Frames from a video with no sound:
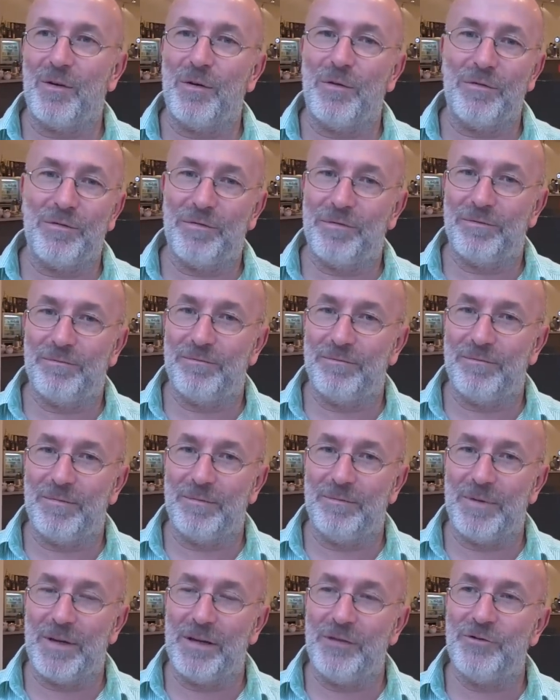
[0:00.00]
of
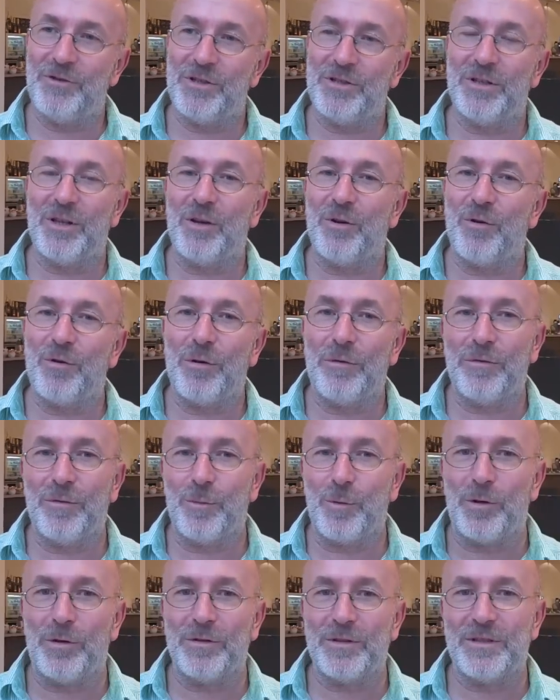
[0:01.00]
interesting or
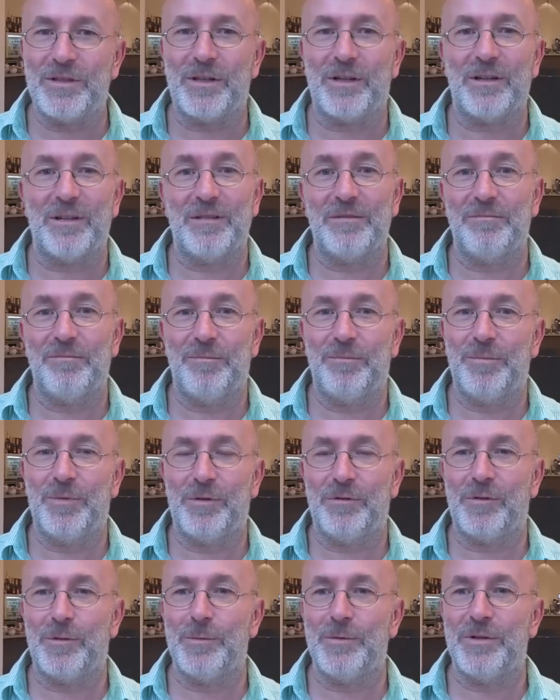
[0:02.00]
off-the-wall guitar
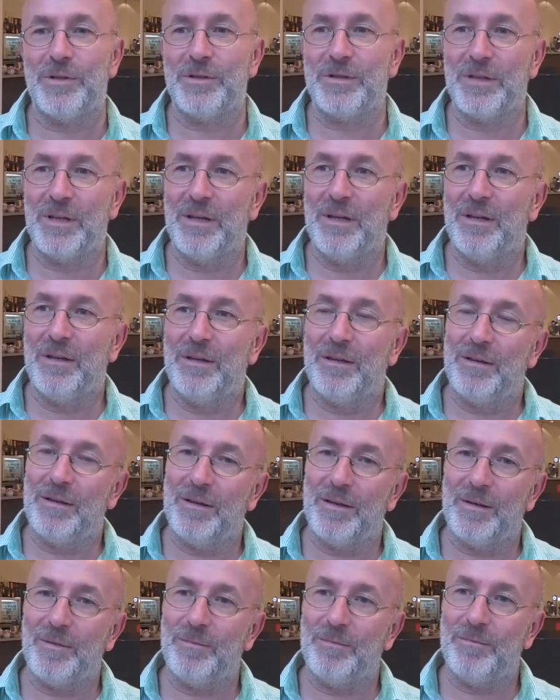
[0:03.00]
performances,
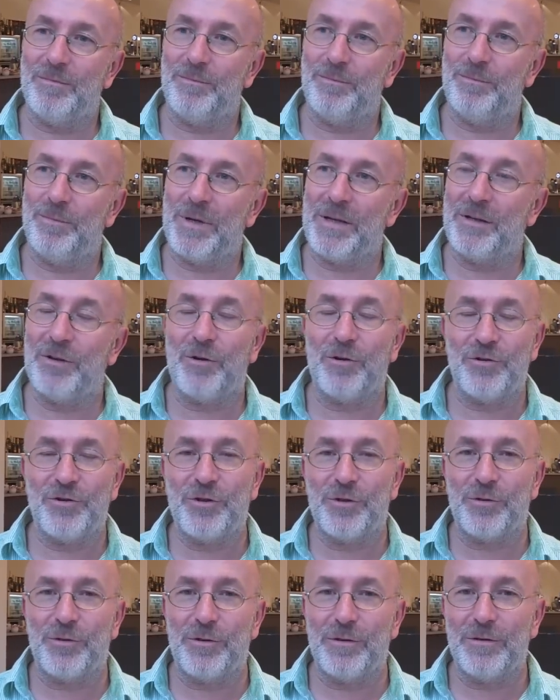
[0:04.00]

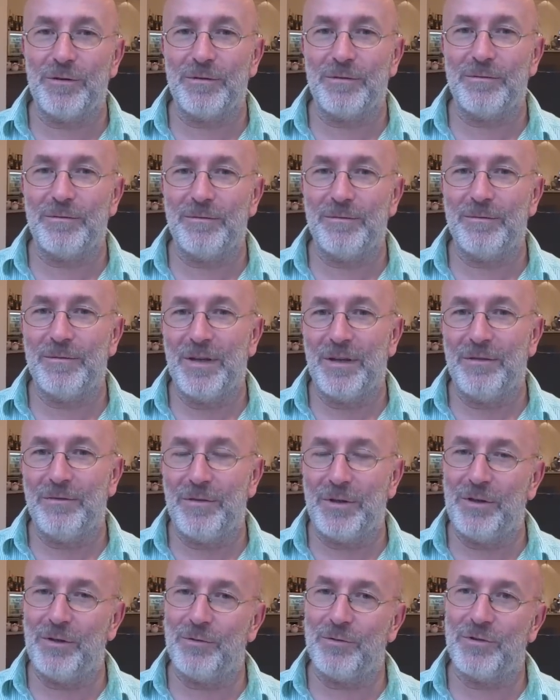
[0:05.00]
pedagogical
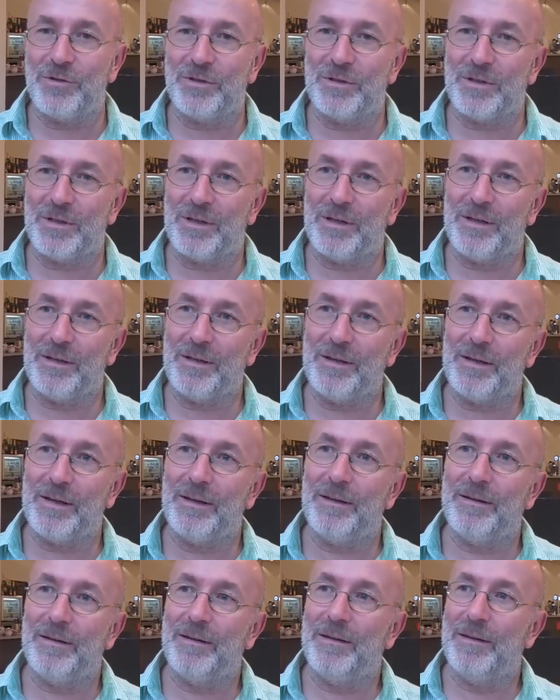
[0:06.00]
videos,
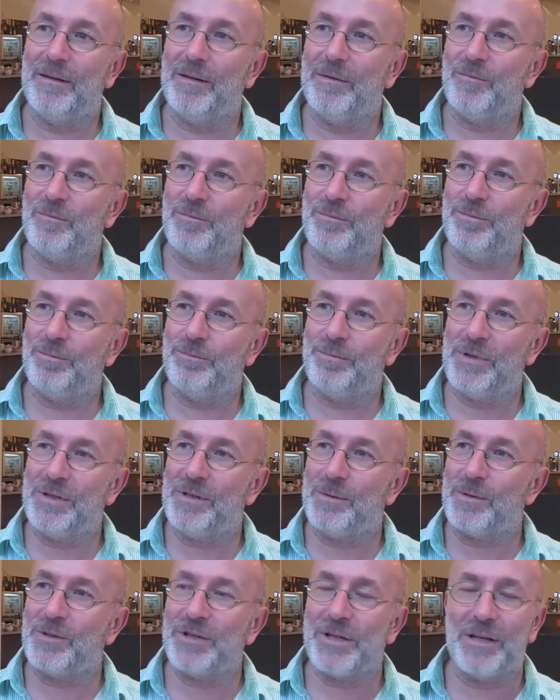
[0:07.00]

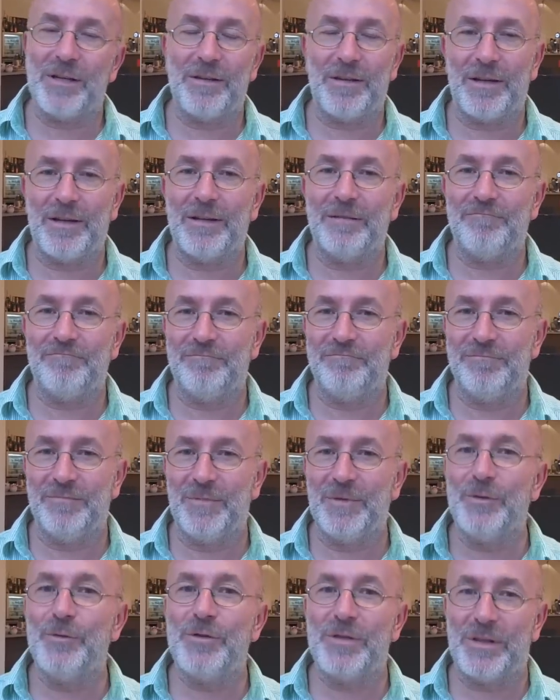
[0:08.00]
pretty much anything
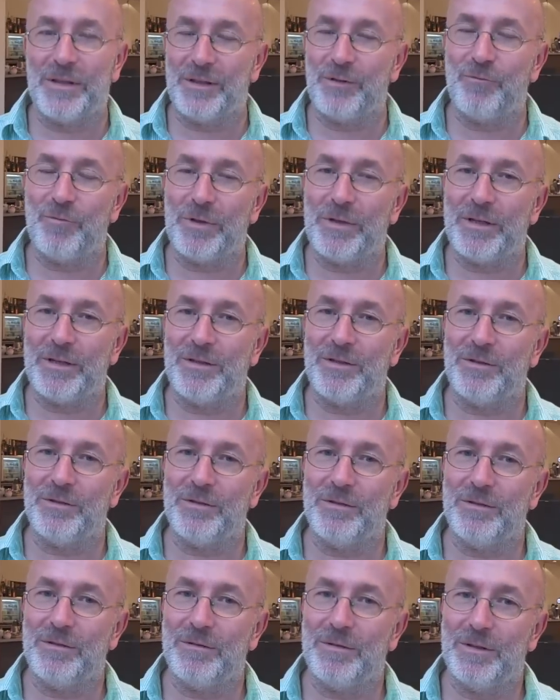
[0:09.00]
loosely related to
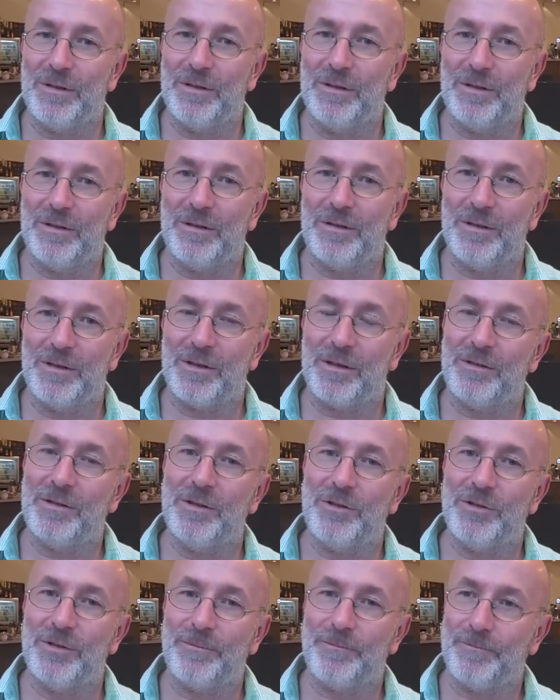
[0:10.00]
guitar
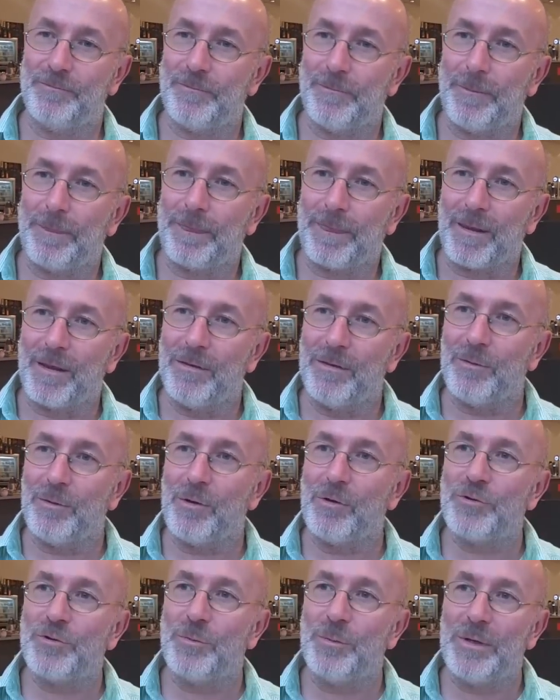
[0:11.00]
teaching. There
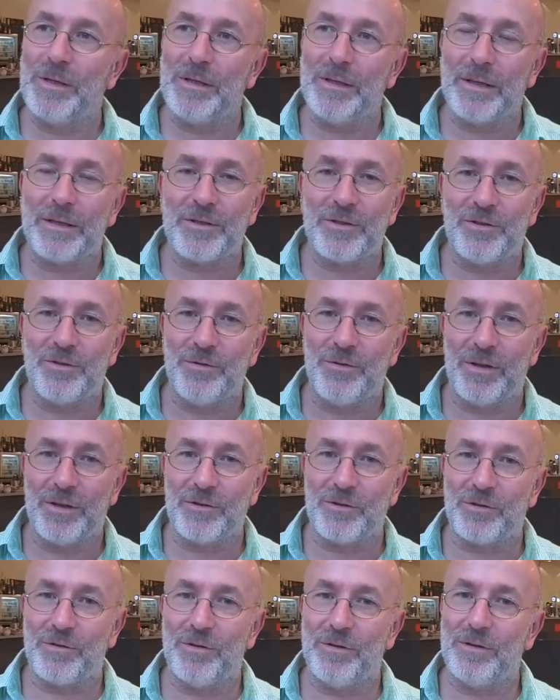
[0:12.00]
will also be links to
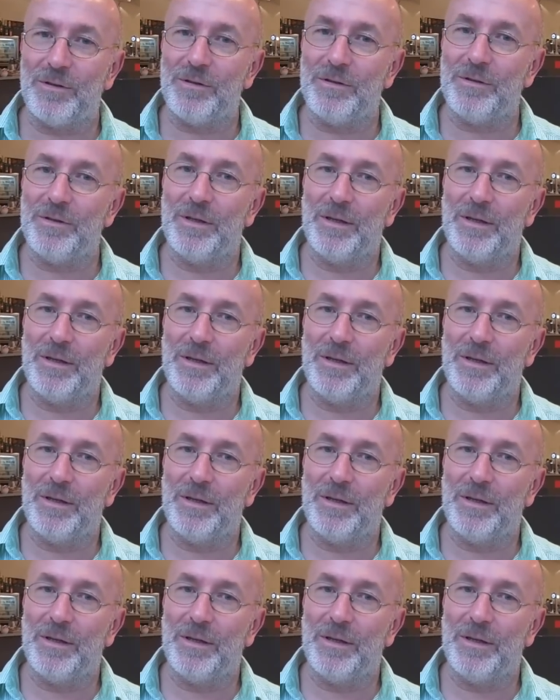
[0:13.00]
things on the